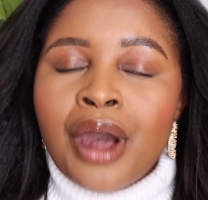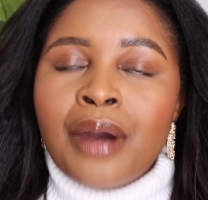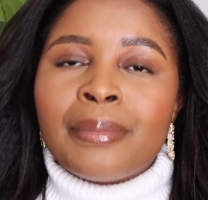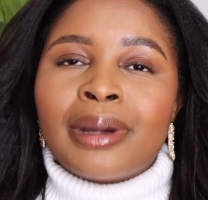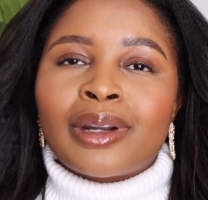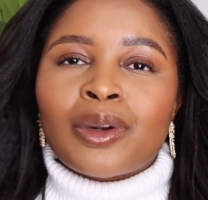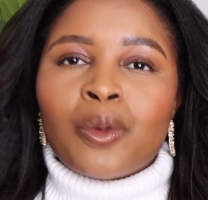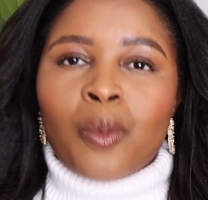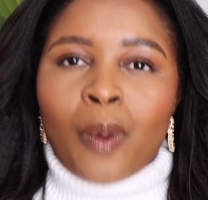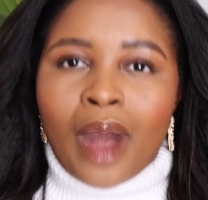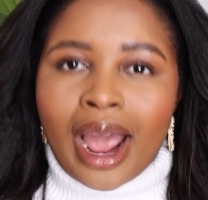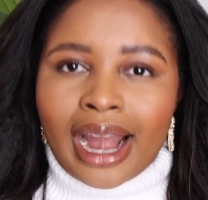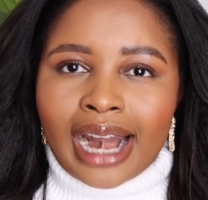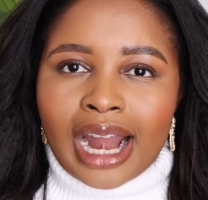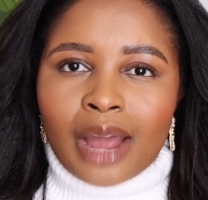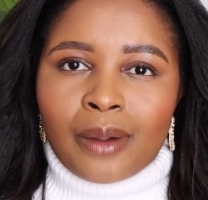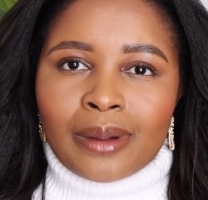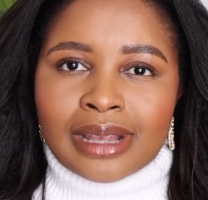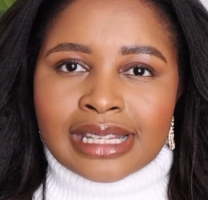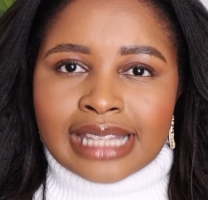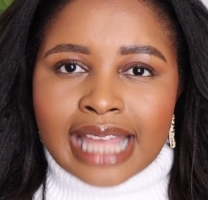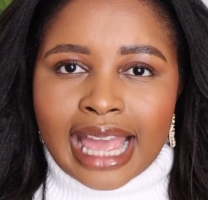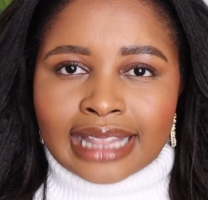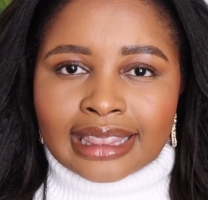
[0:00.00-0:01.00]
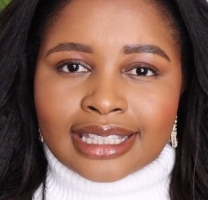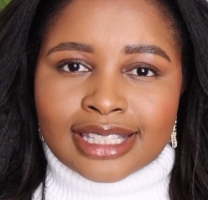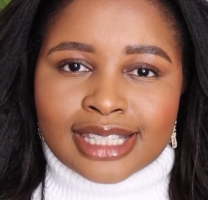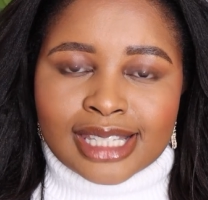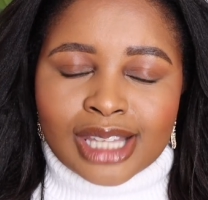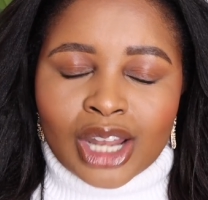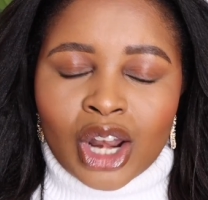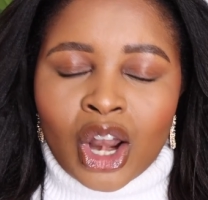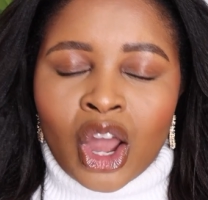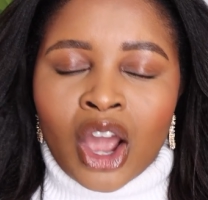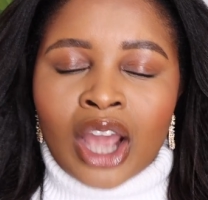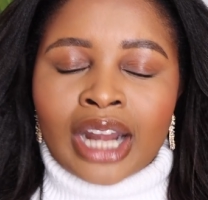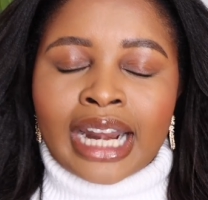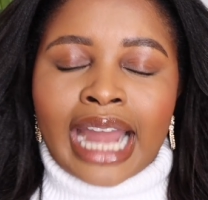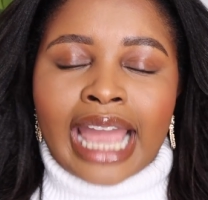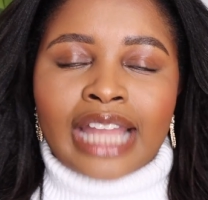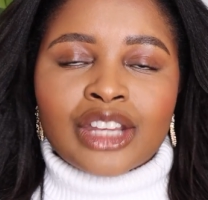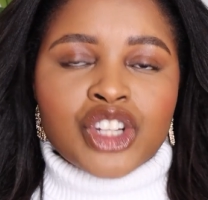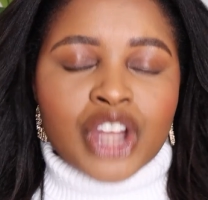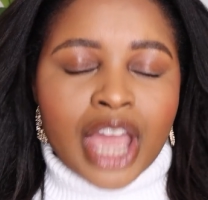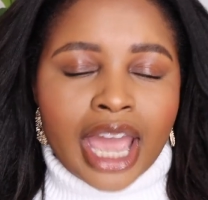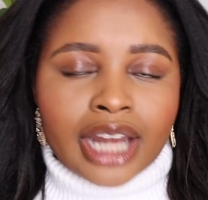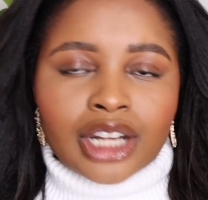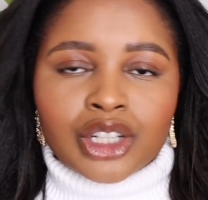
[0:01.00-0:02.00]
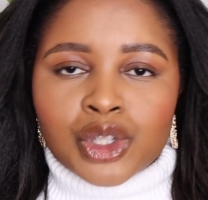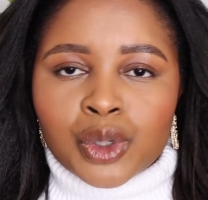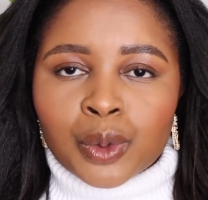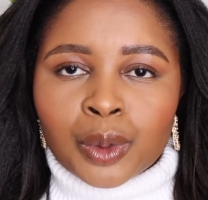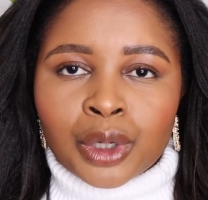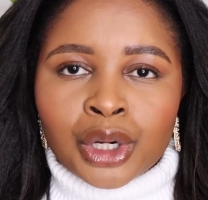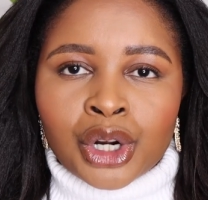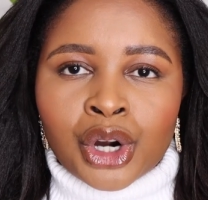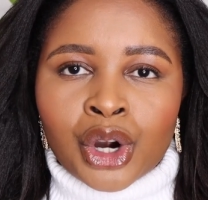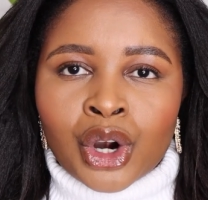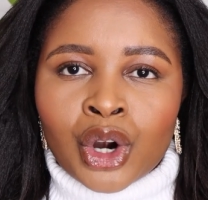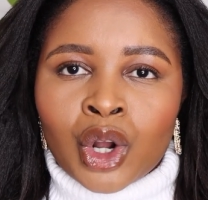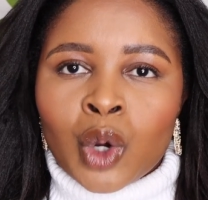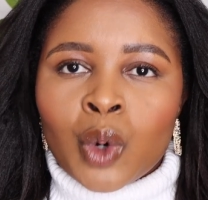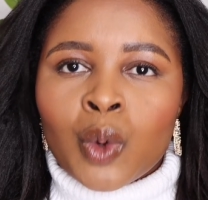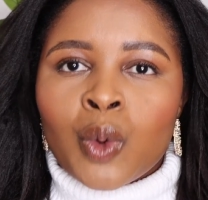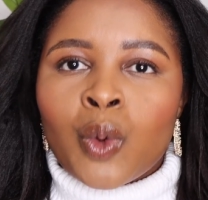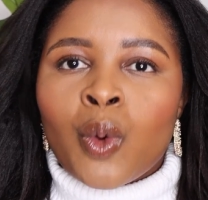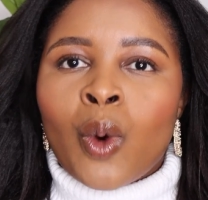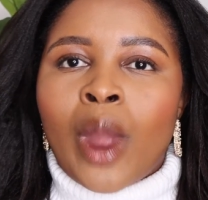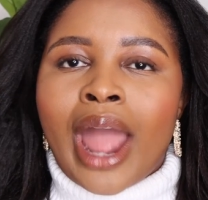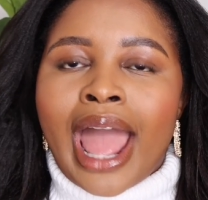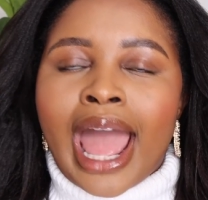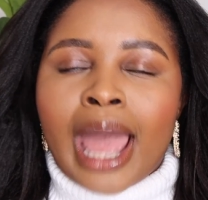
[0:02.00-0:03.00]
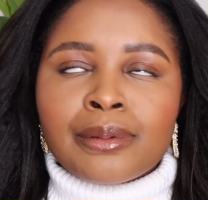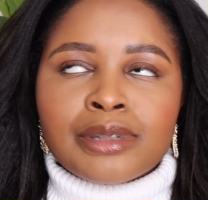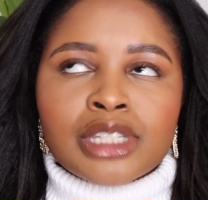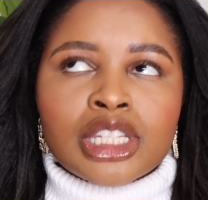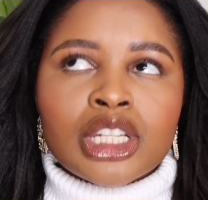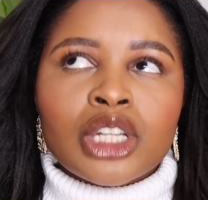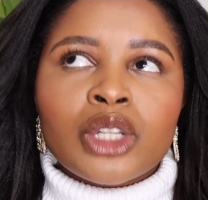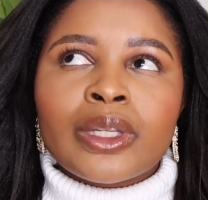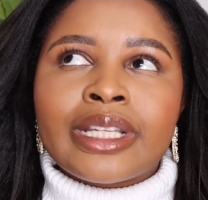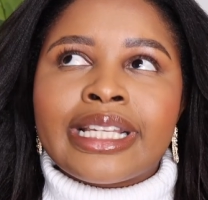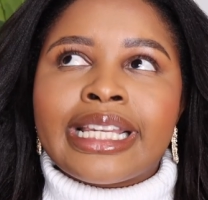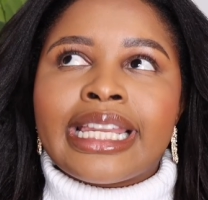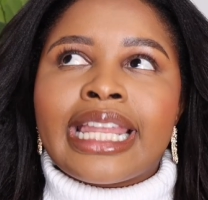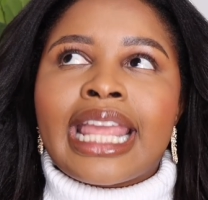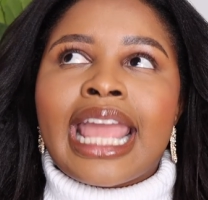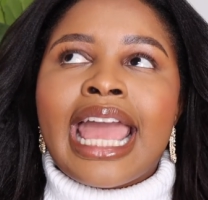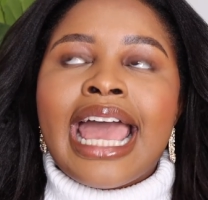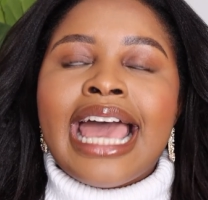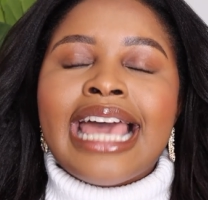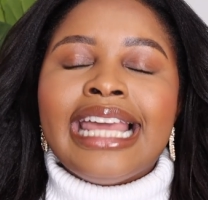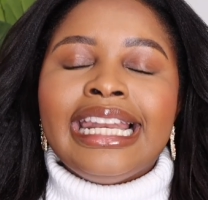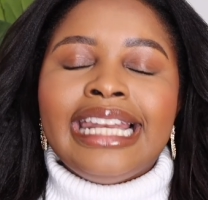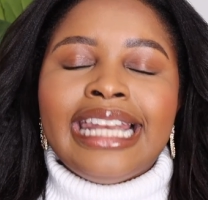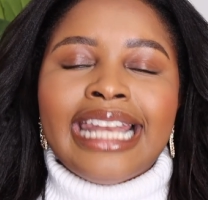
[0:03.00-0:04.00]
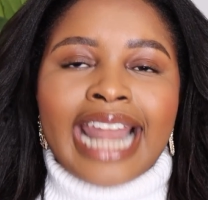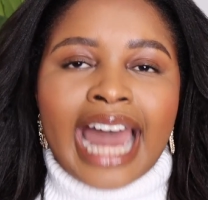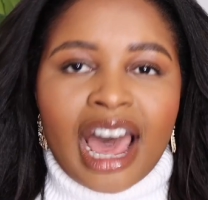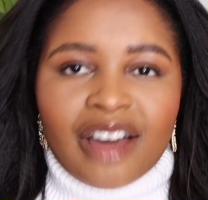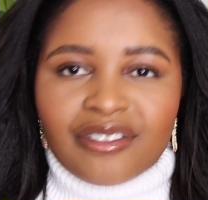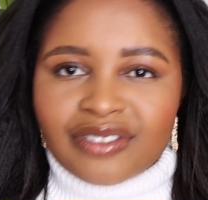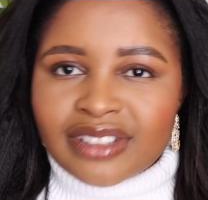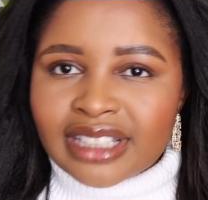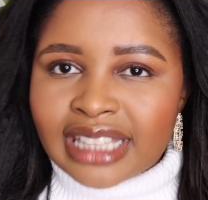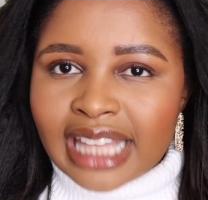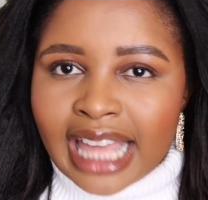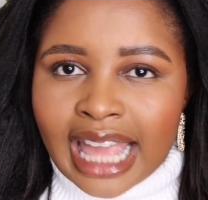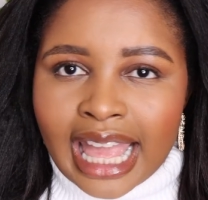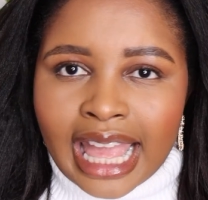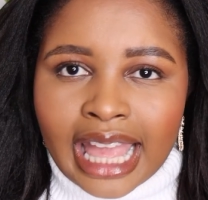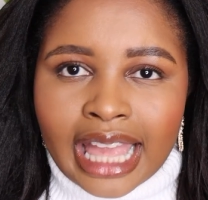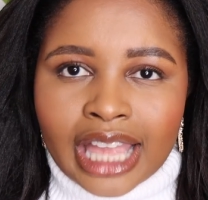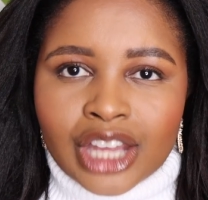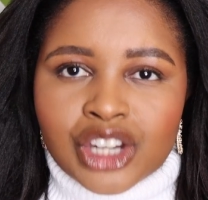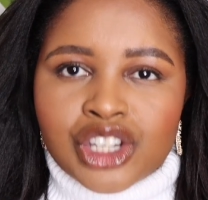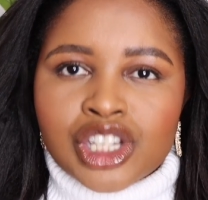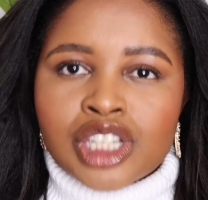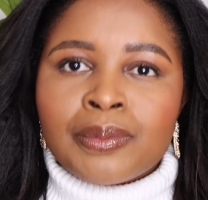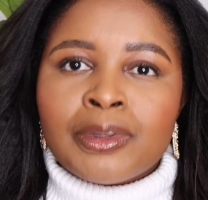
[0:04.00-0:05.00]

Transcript: But while I was at the salon, I chatted to a girl who absolutely loved the hair. She's